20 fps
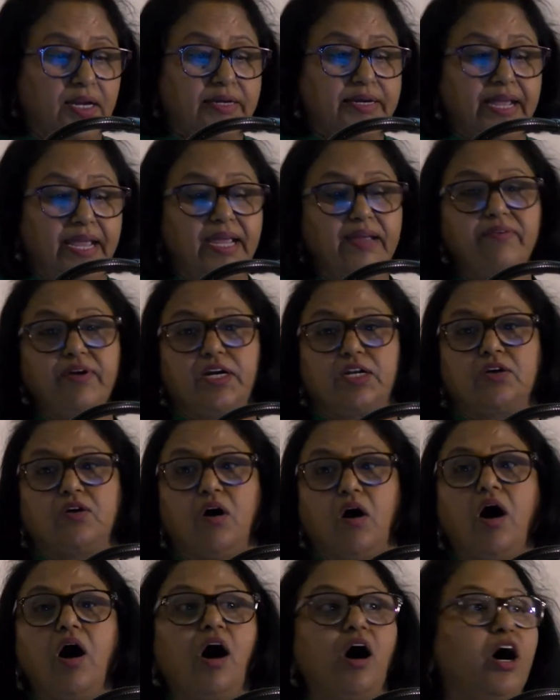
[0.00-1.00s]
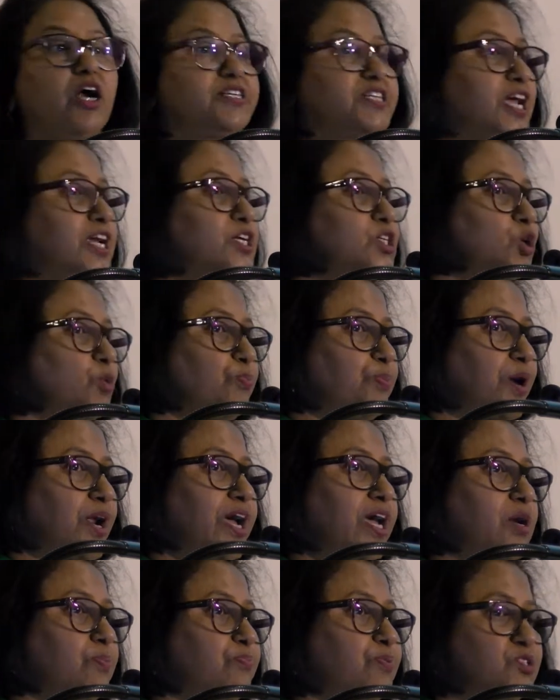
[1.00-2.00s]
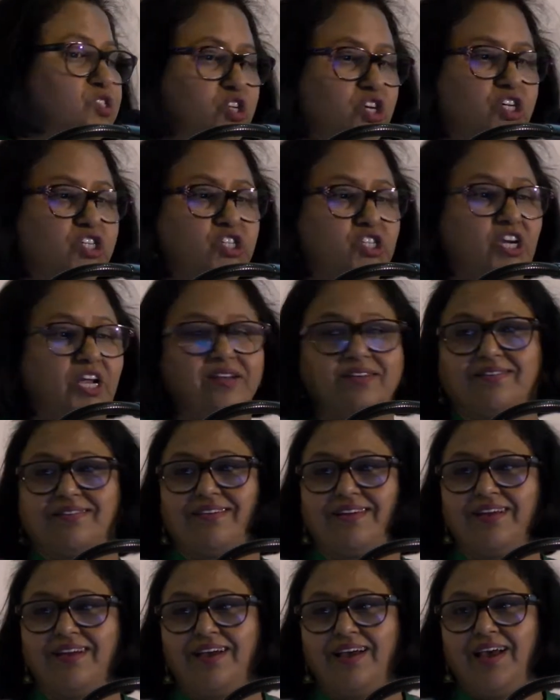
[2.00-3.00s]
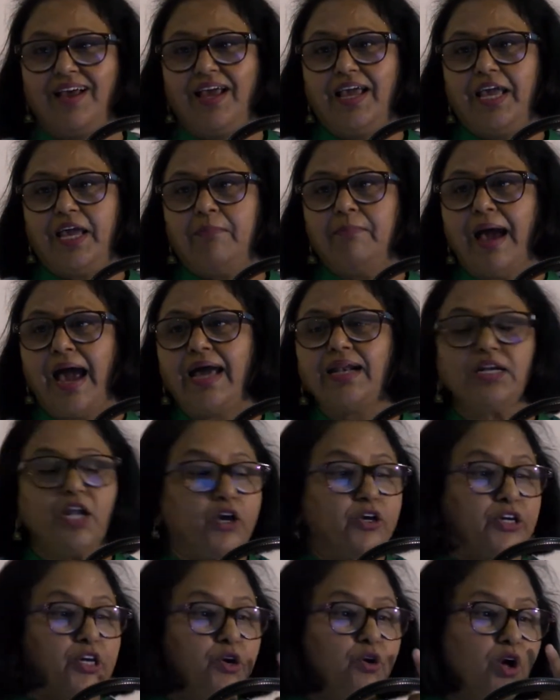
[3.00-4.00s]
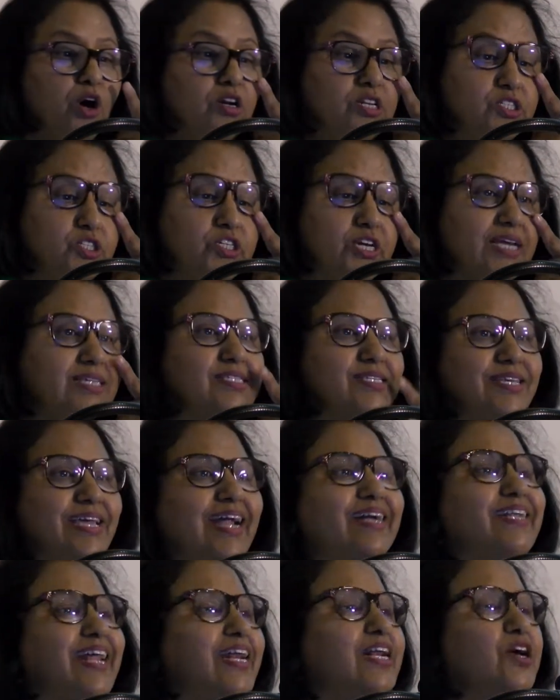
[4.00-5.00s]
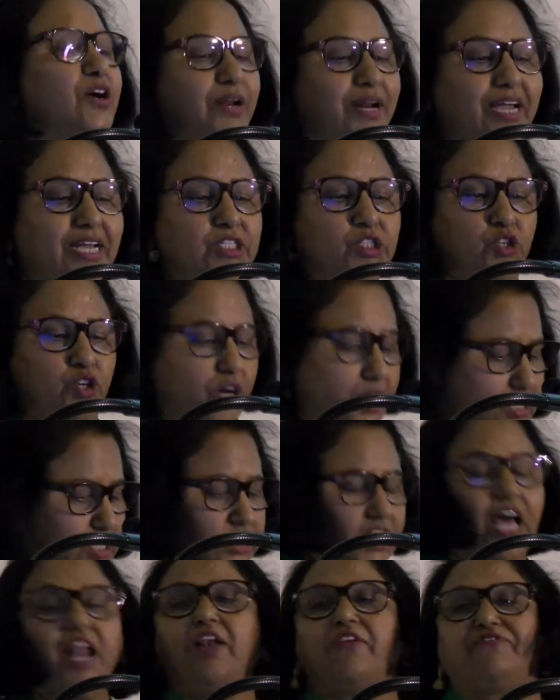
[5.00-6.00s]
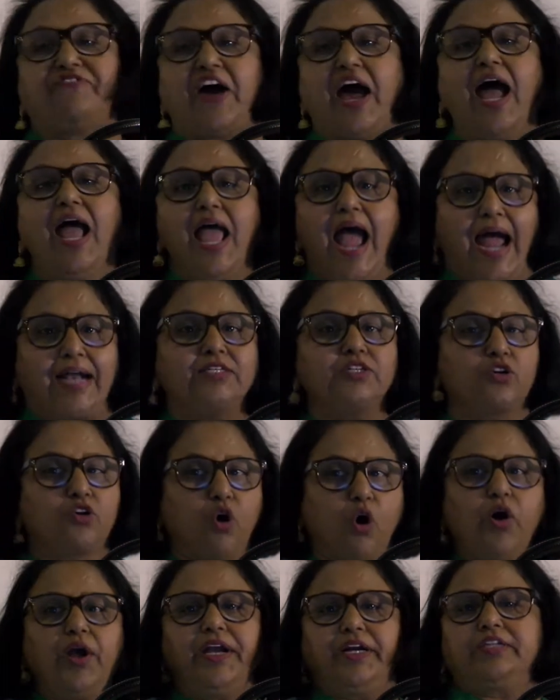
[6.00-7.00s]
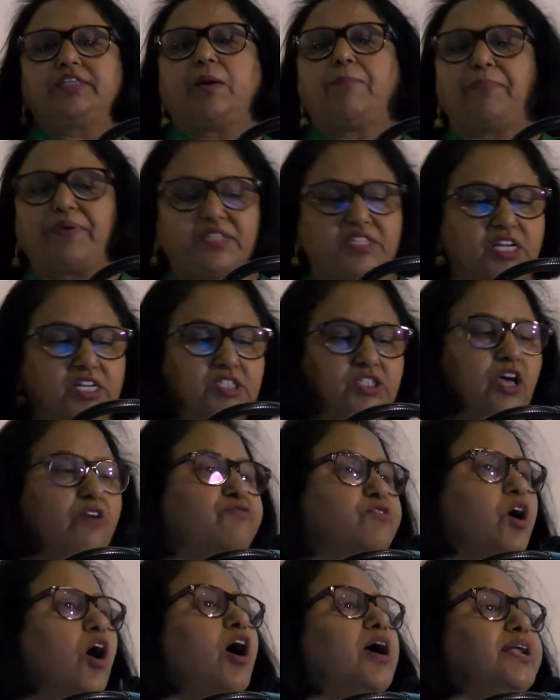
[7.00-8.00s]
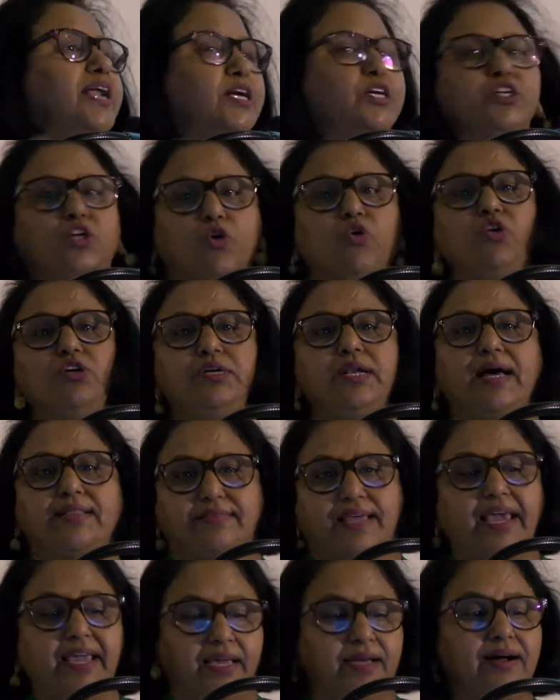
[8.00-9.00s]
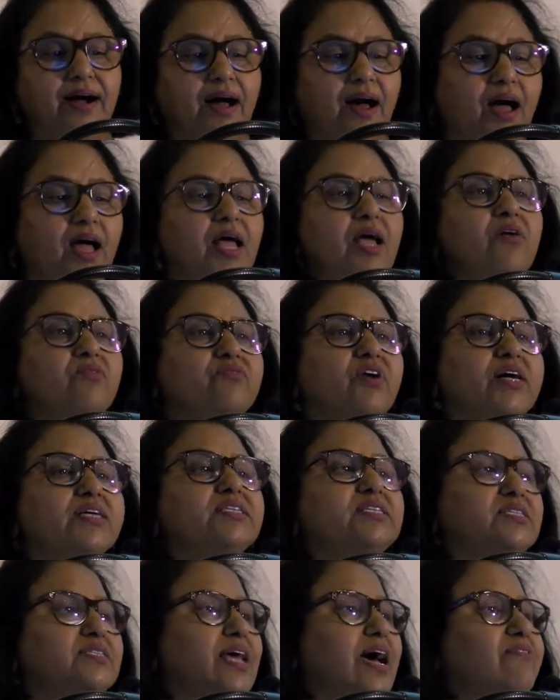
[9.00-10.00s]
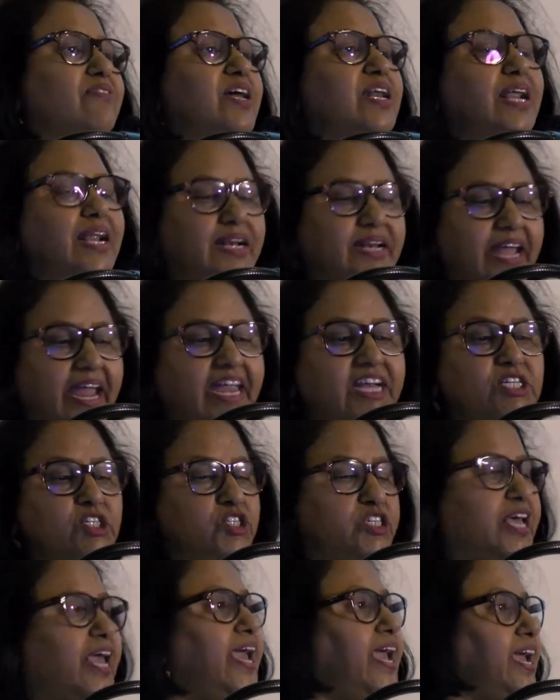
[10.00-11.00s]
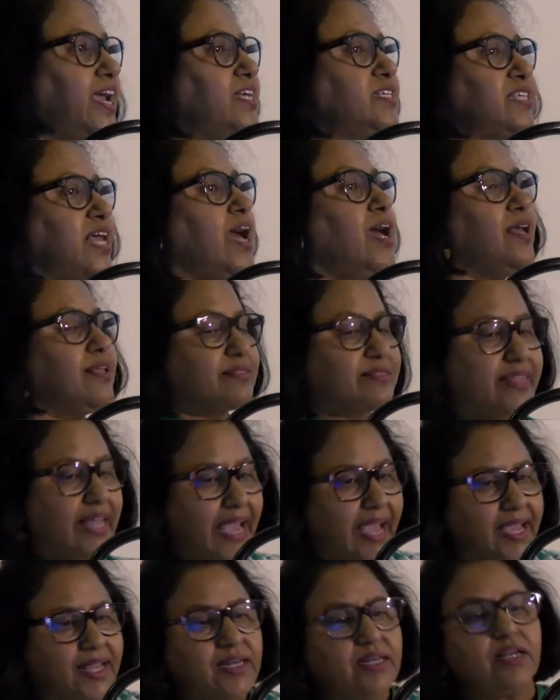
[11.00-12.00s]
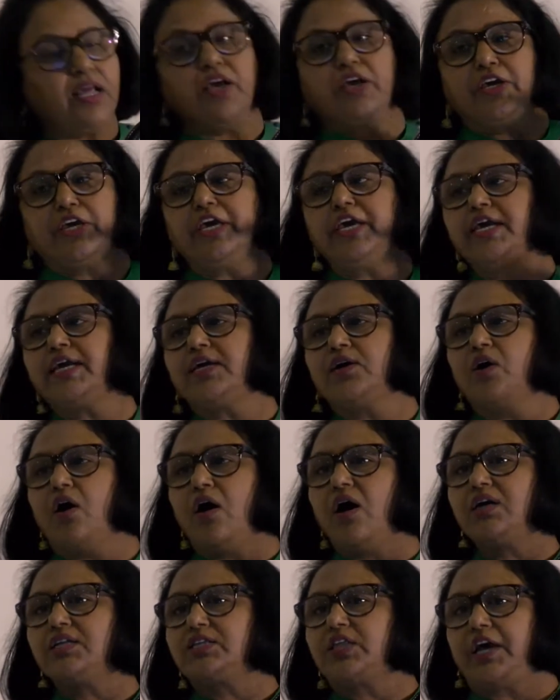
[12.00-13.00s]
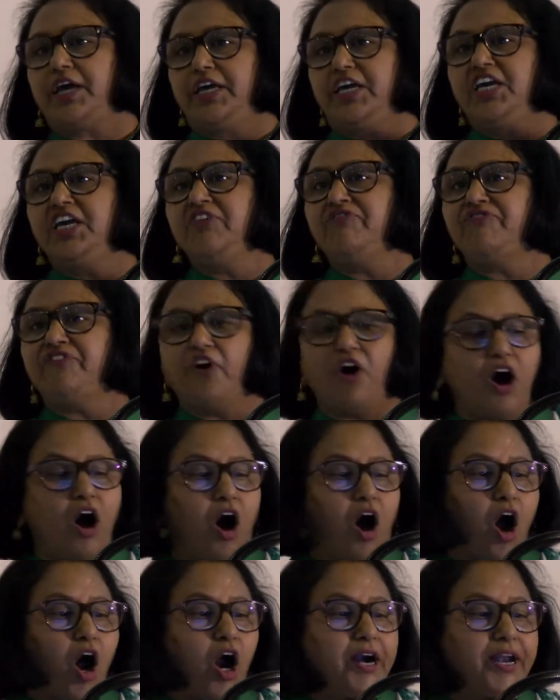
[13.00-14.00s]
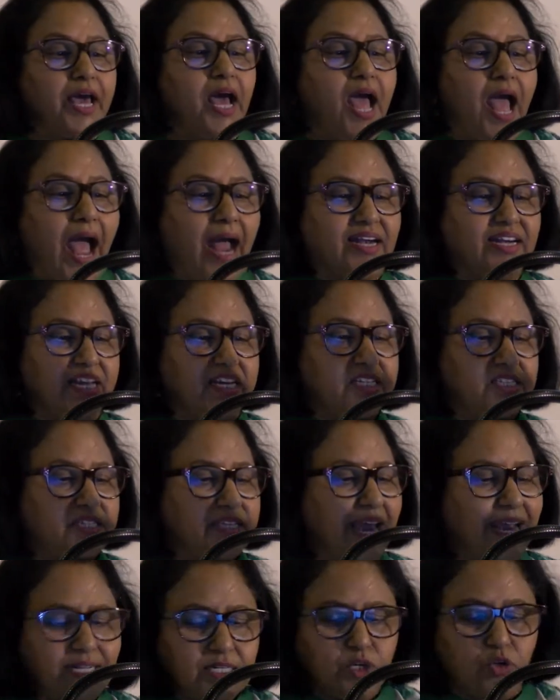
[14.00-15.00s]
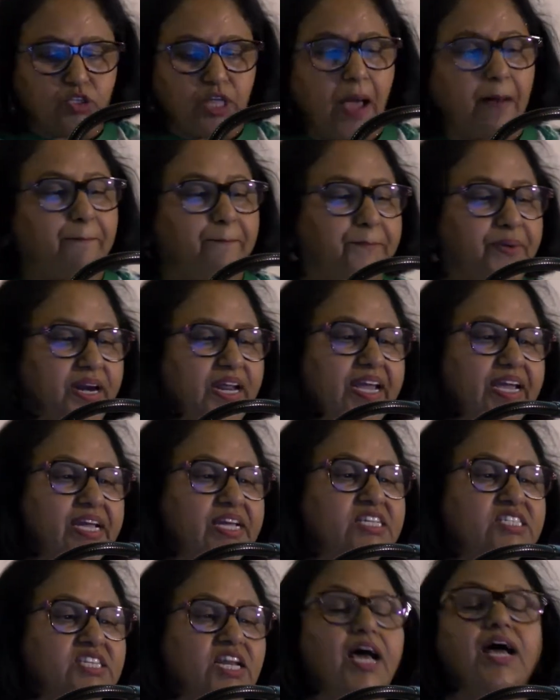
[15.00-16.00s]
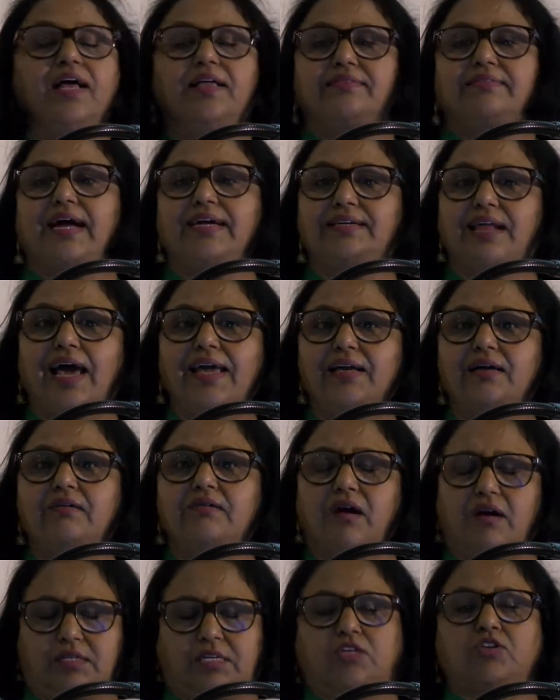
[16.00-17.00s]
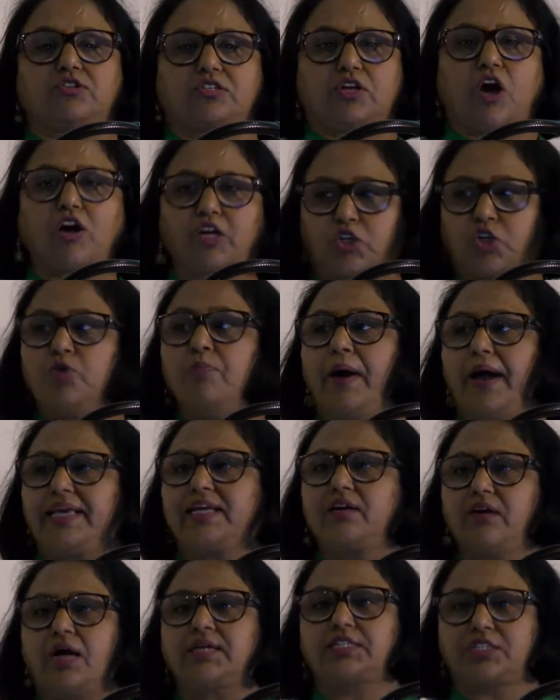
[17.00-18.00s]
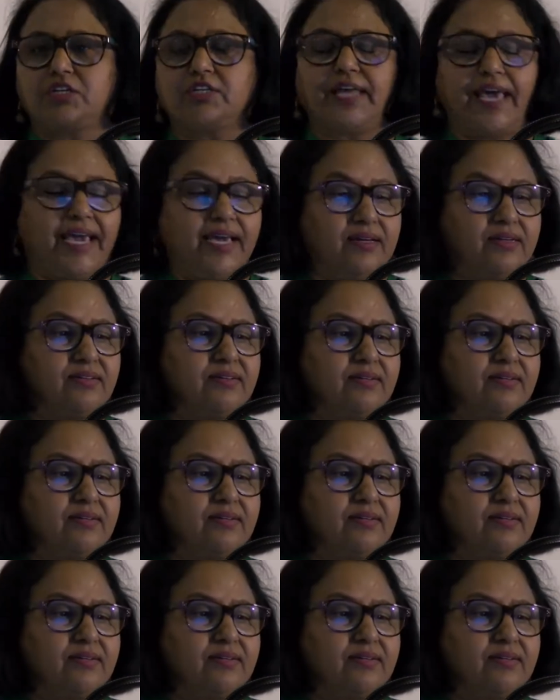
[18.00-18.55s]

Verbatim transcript: David got into prayer position. Amen. You don't just get encouraged yourself uh, and go into the presence of God and do nothing. Uh. Verse 7 and 8 says, Then he got the ephod and he said to the priest that I got to talk to my God today.